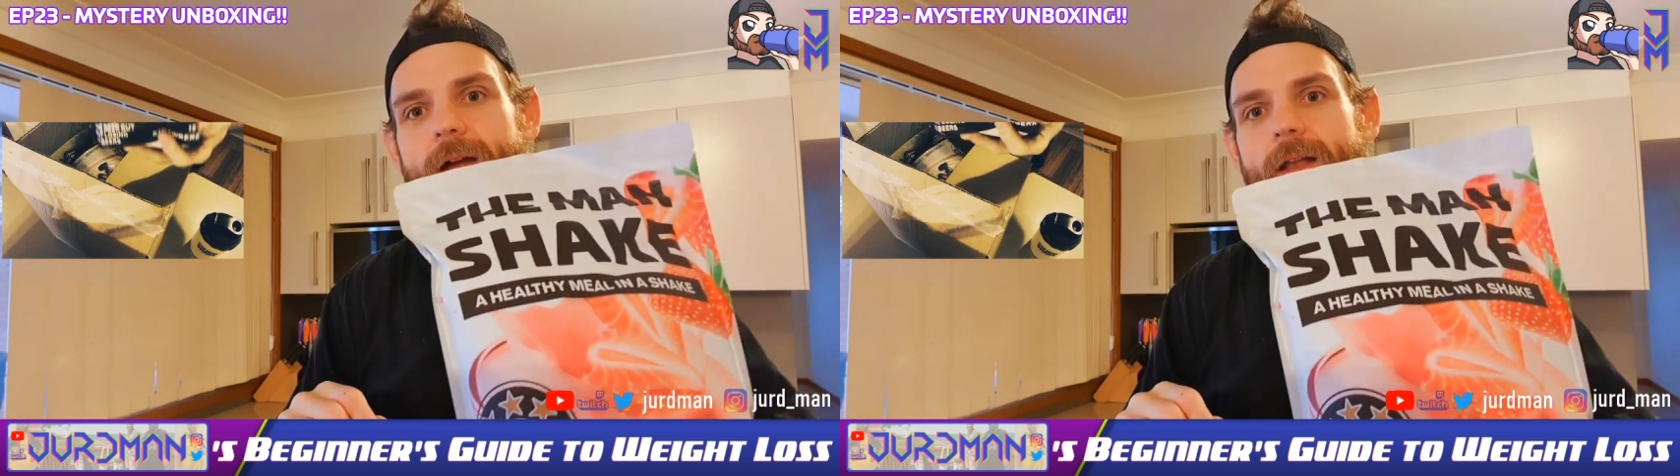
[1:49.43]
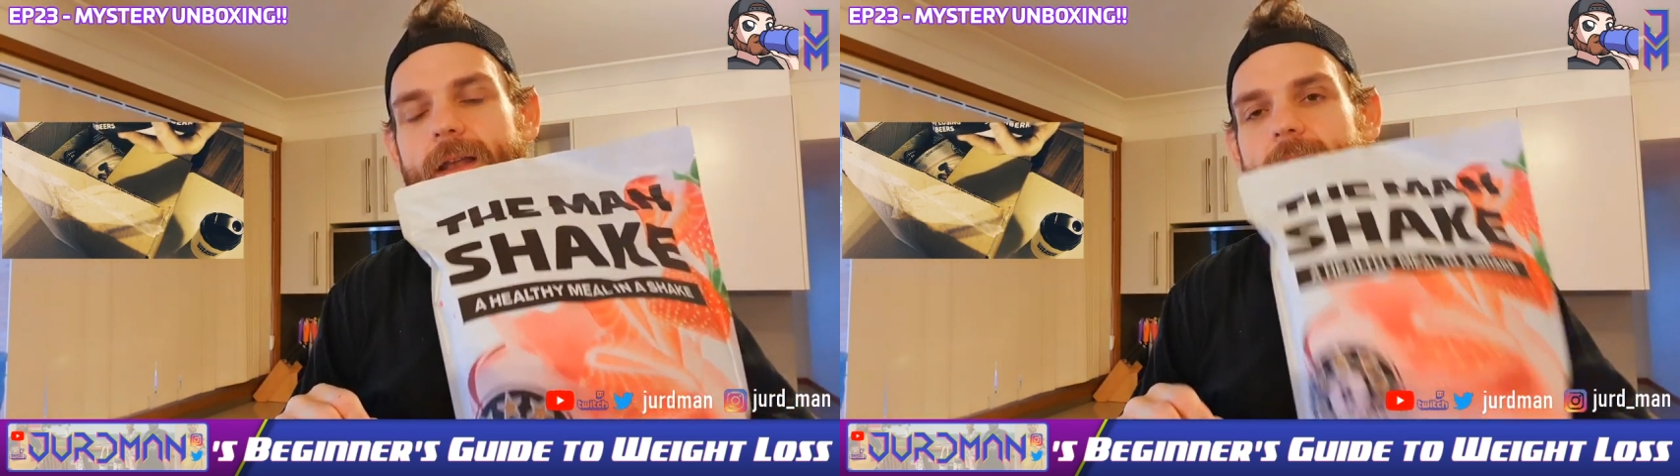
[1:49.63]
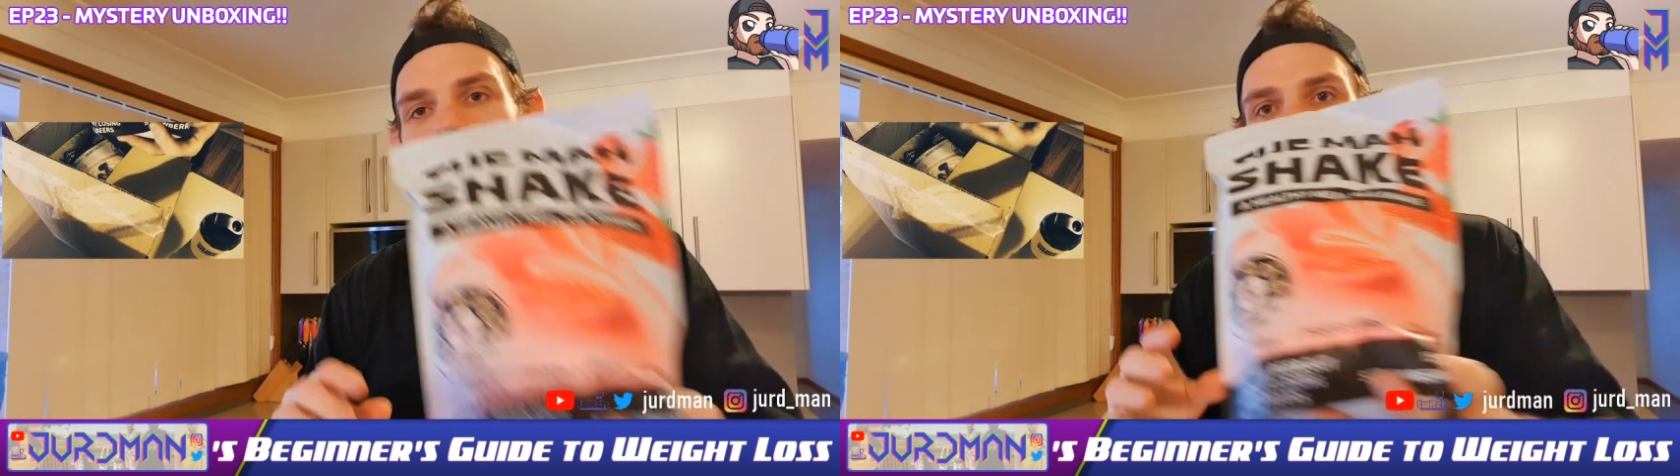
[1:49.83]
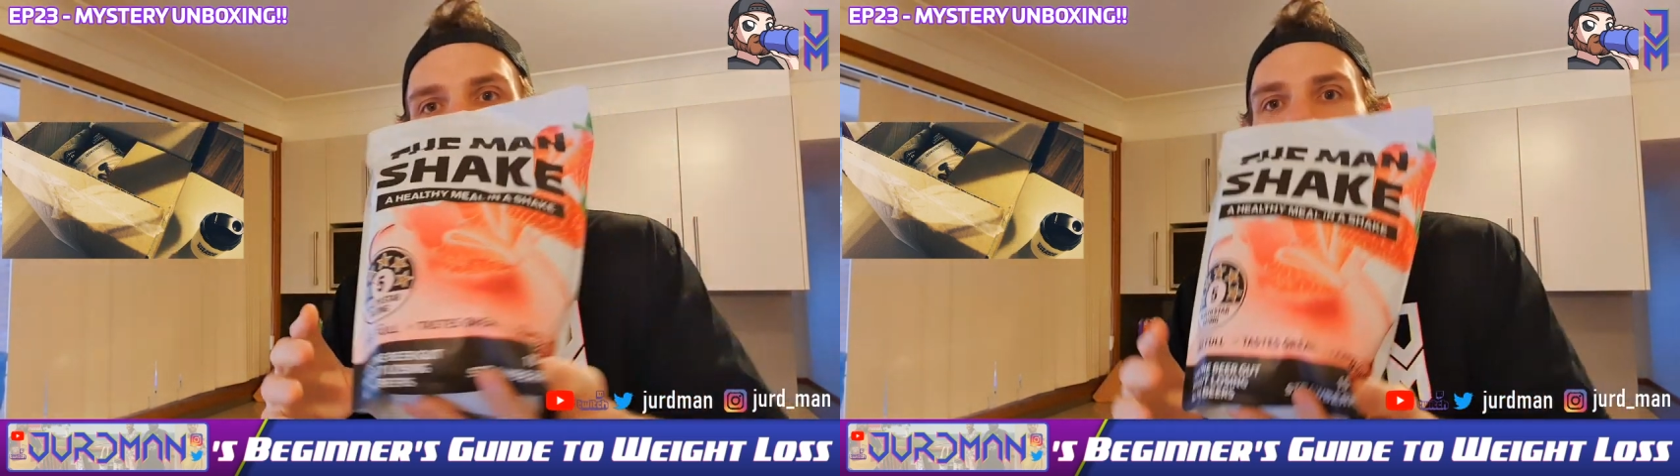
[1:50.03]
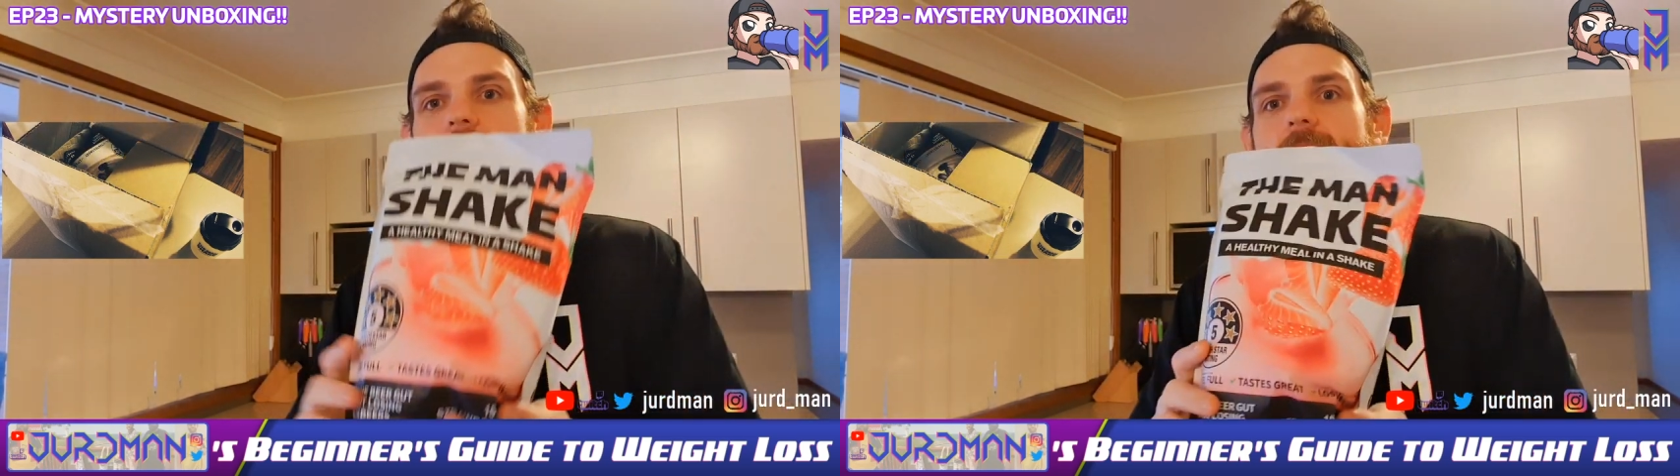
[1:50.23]
Now,
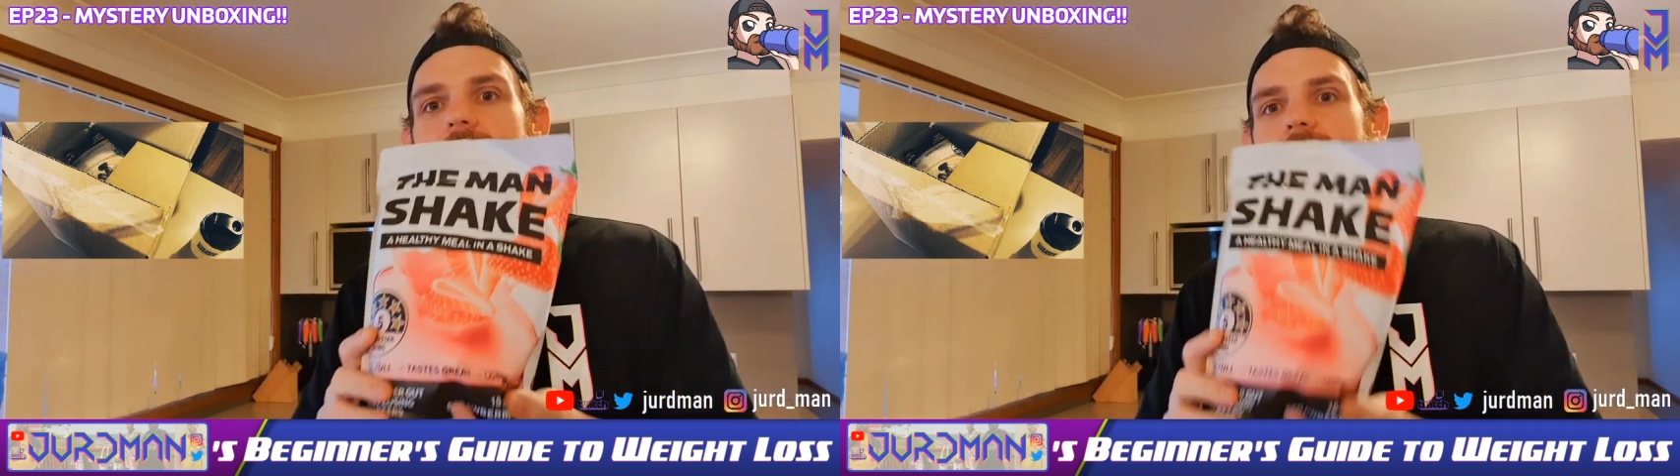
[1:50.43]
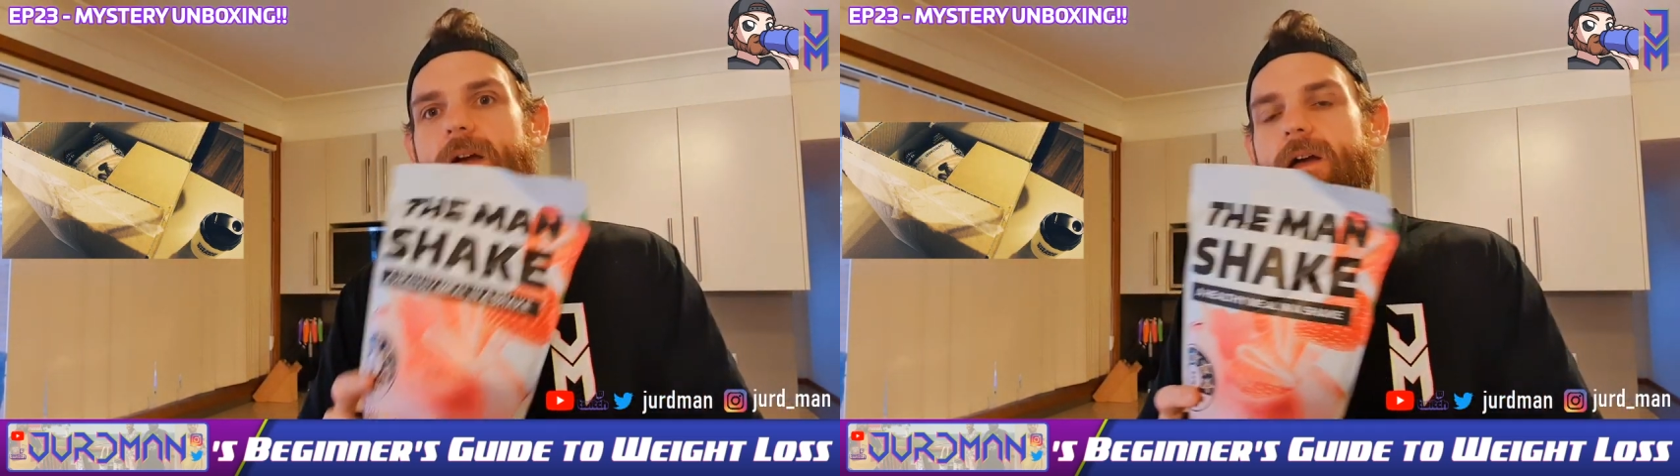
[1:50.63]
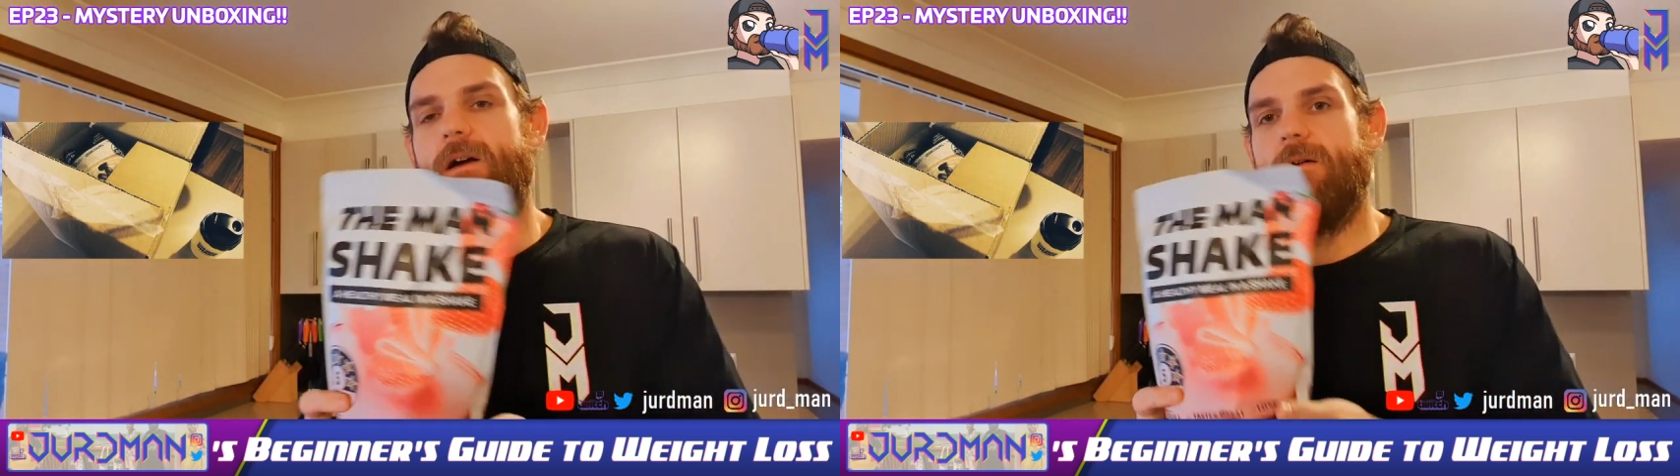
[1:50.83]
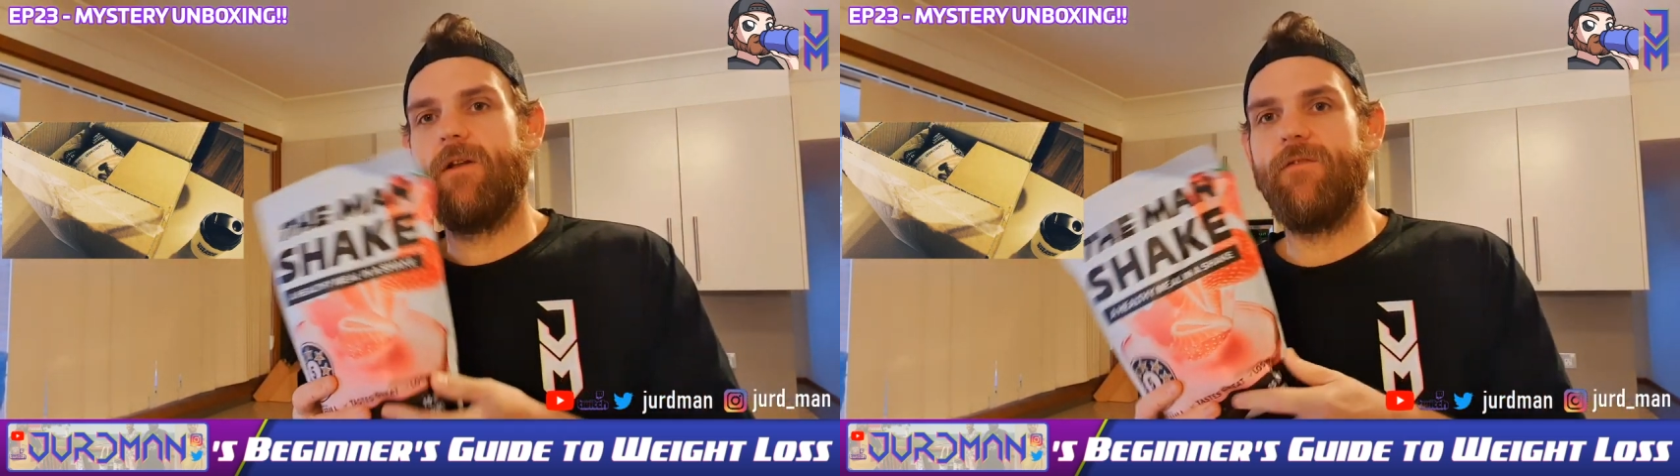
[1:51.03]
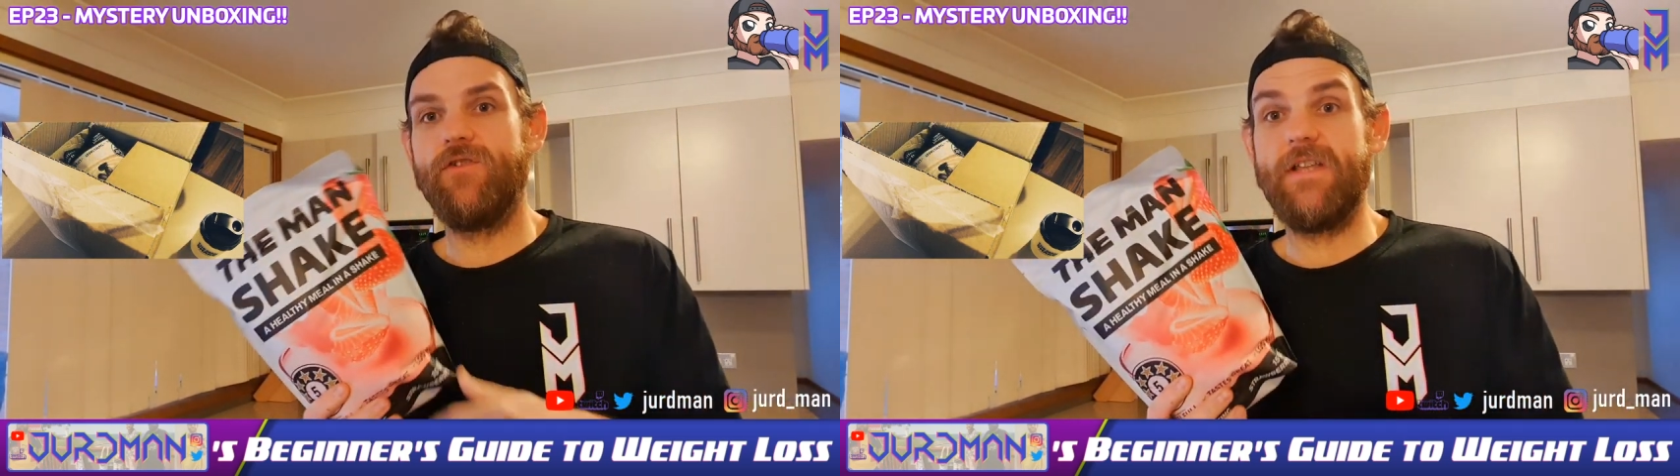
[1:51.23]
when I
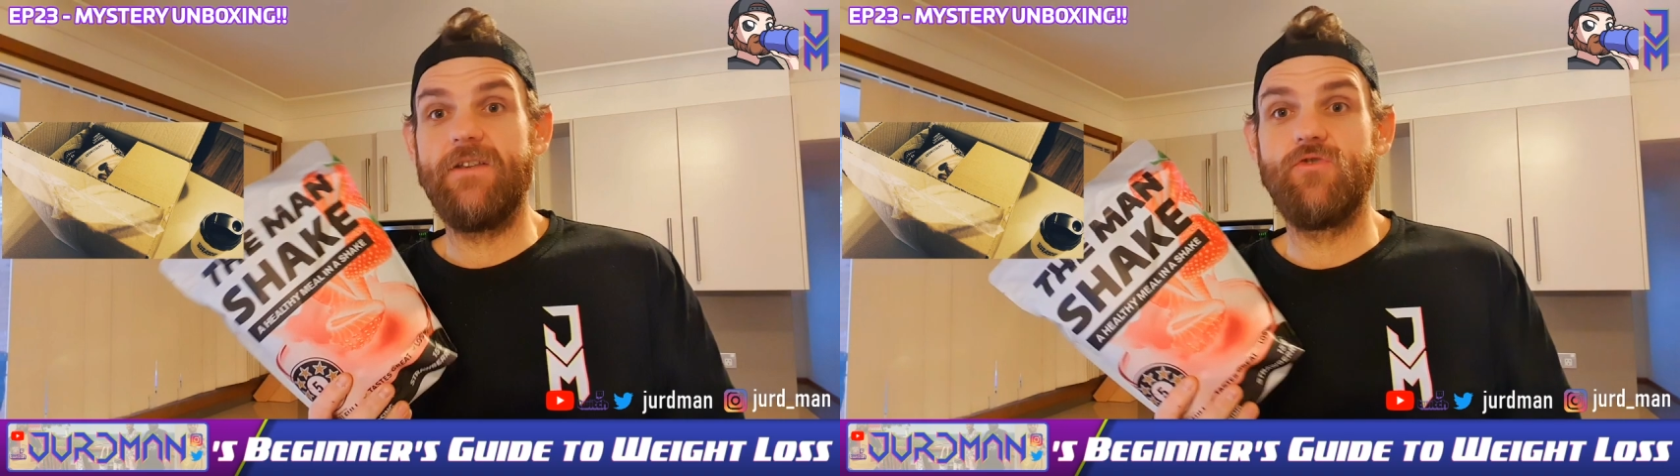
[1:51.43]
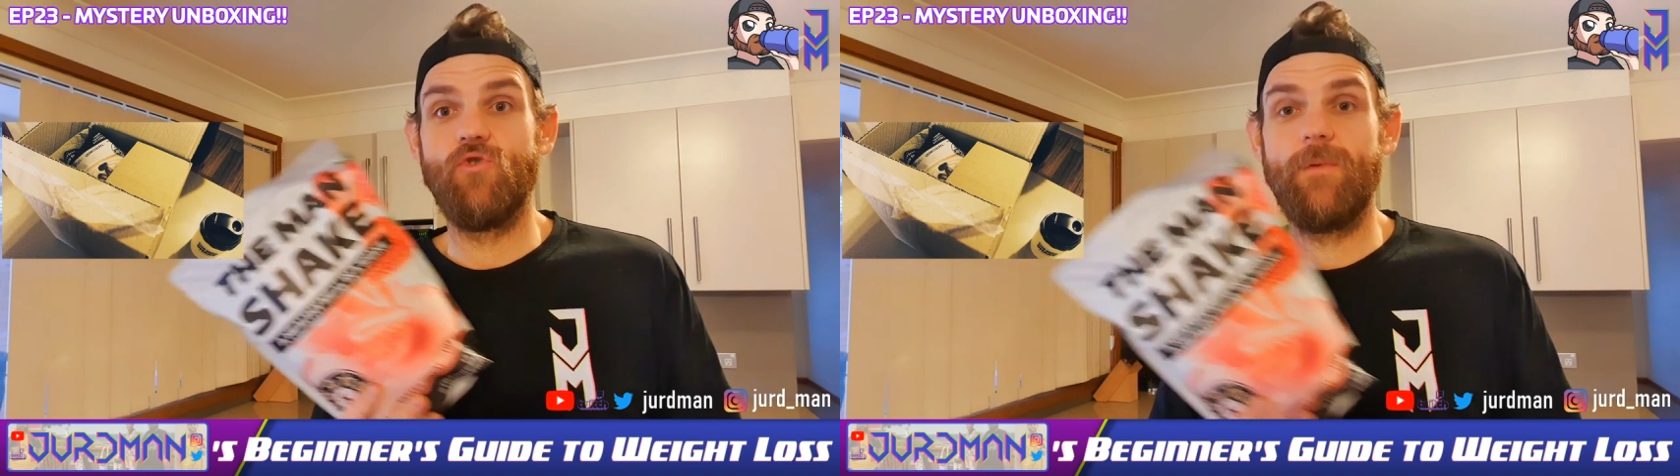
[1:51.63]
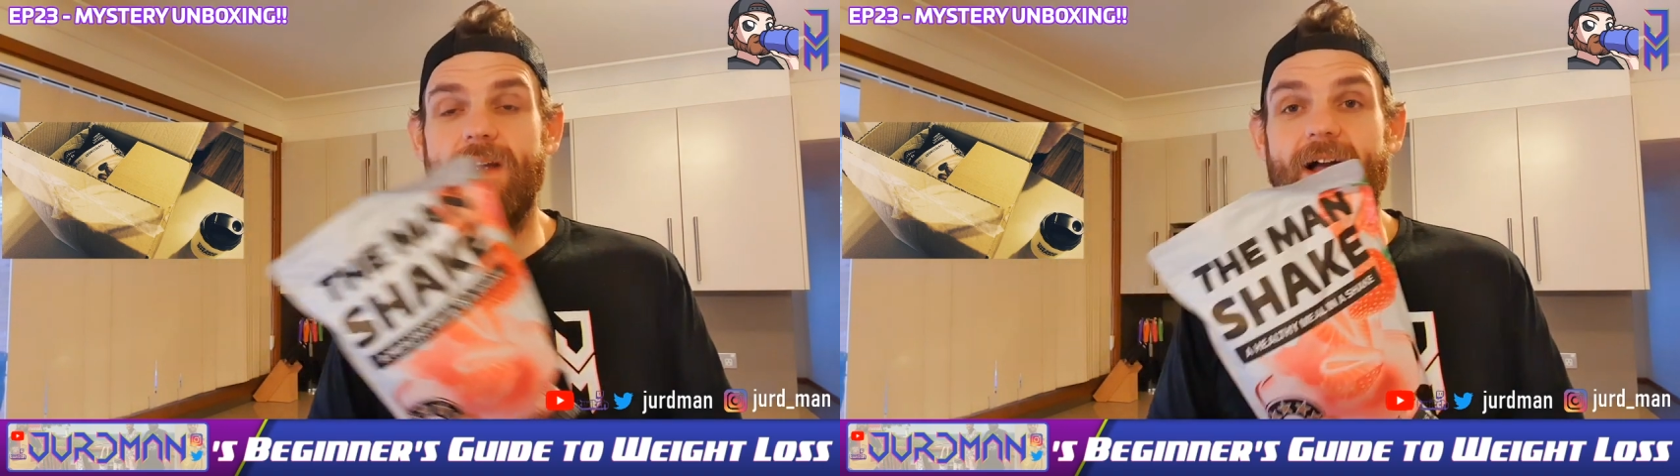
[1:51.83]
first had the strawberry,